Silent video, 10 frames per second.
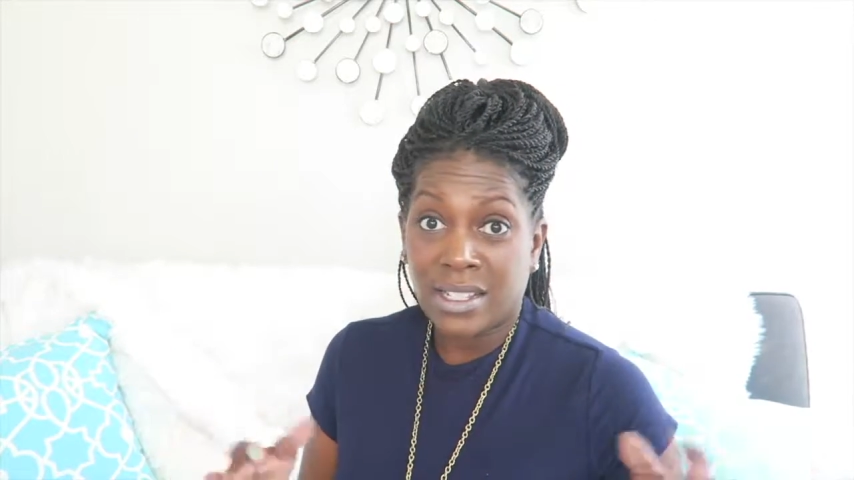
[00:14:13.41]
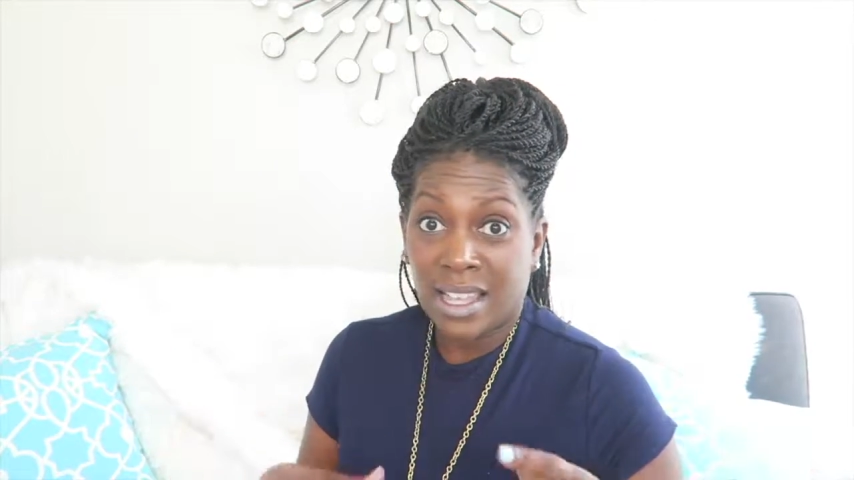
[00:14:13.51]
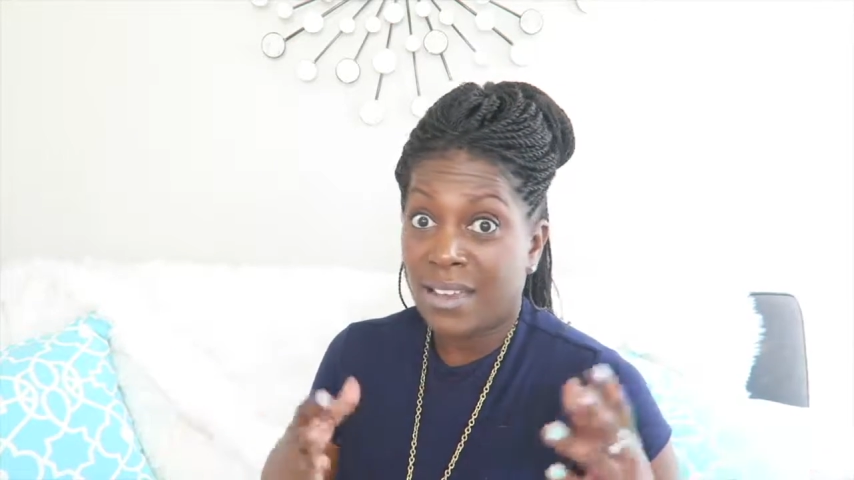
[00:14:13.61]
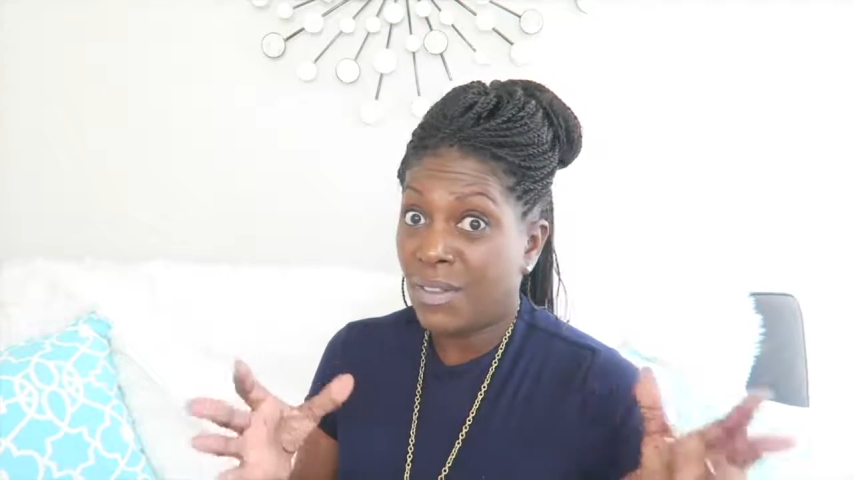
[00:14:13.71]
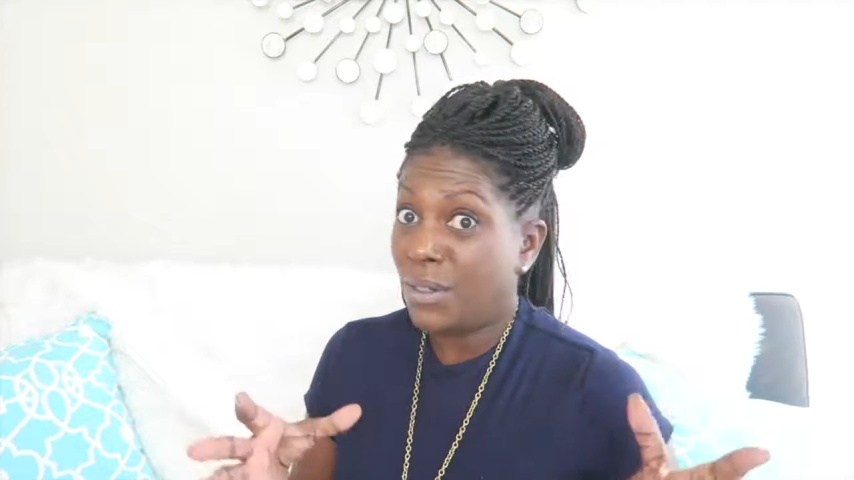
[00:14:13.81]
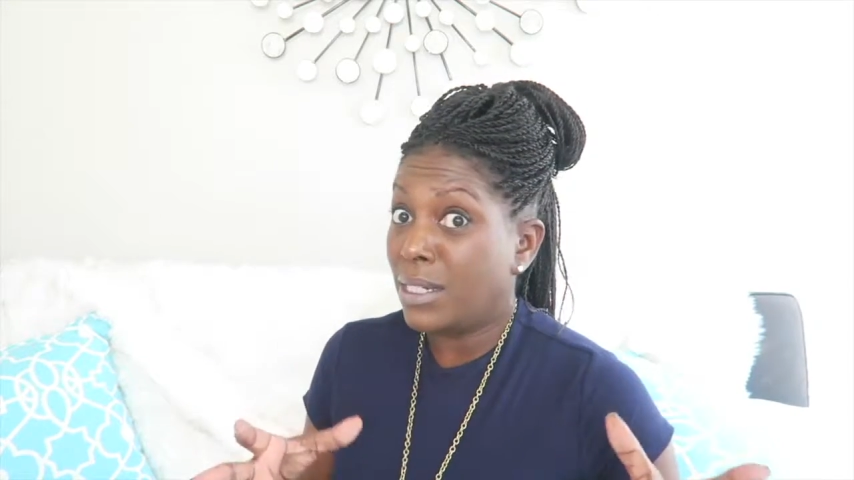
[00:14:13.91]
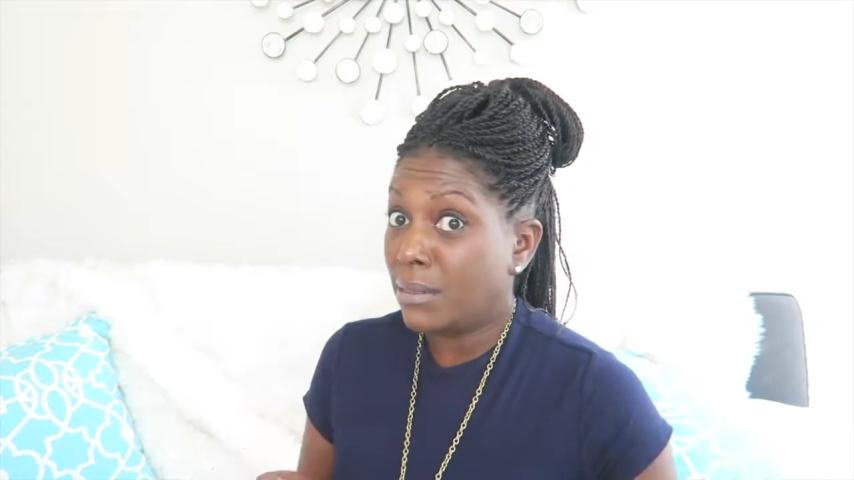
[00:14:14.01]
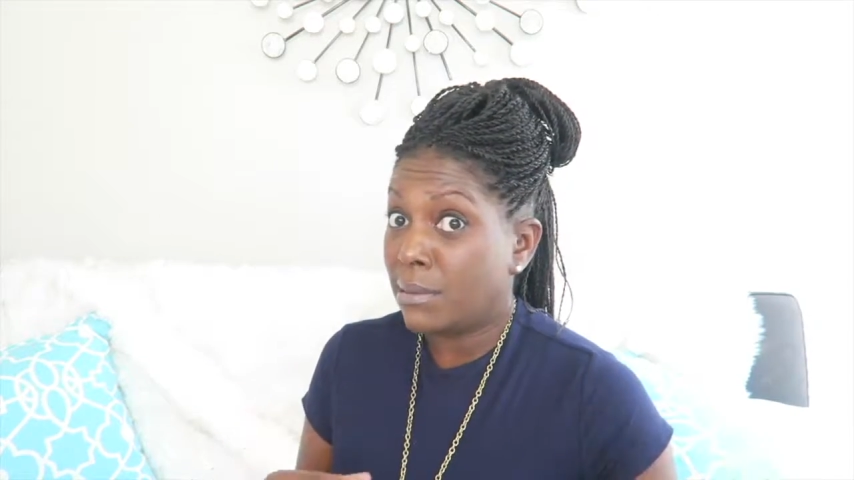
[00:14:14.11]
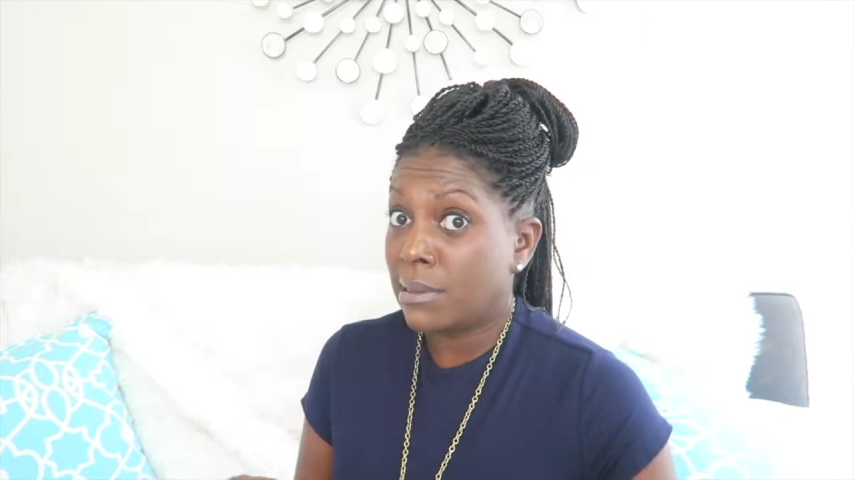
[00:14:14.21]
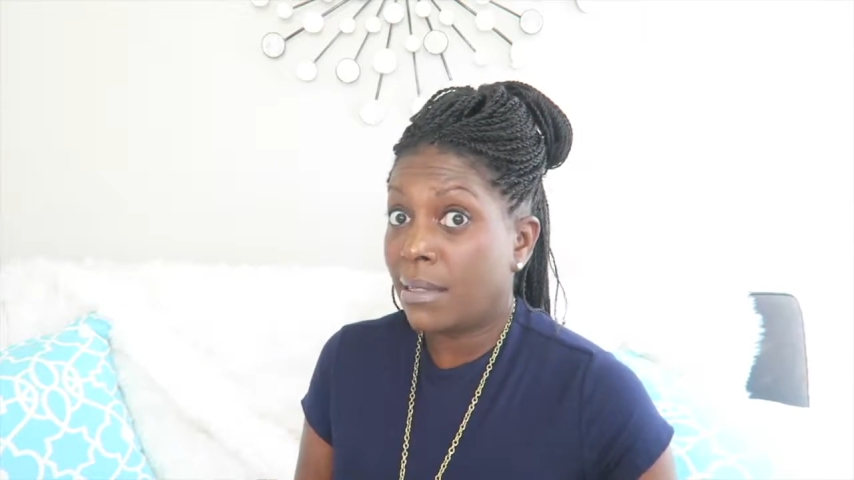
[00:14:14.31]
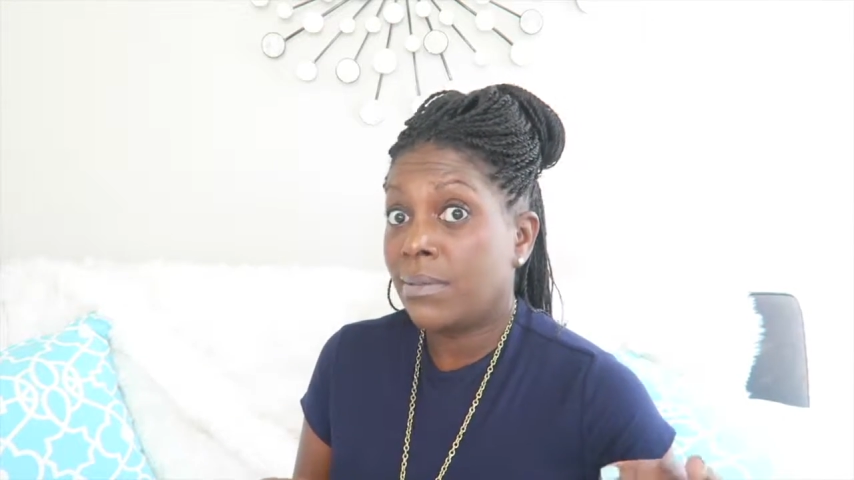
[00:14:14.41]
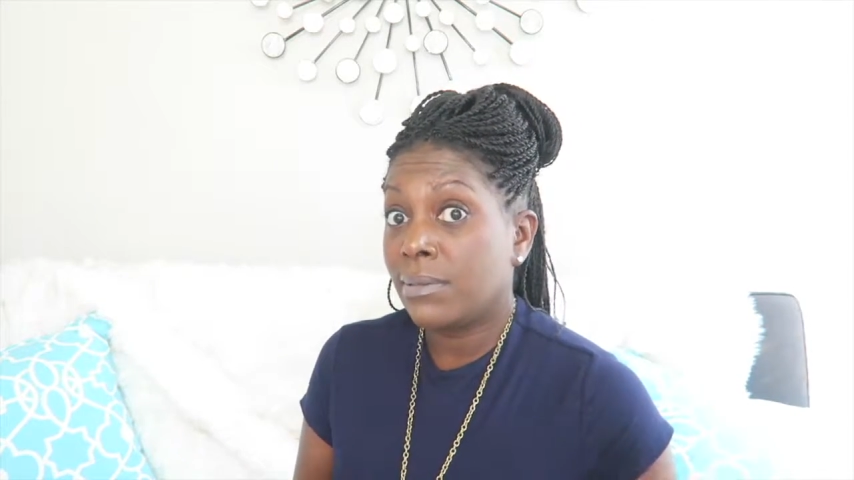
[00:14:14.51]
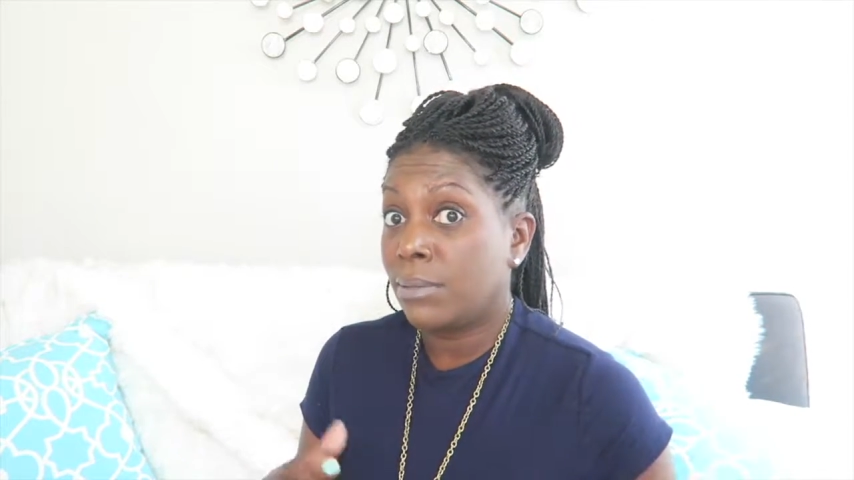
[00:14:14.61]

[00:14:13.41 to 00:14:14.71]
as like if you needed yourself with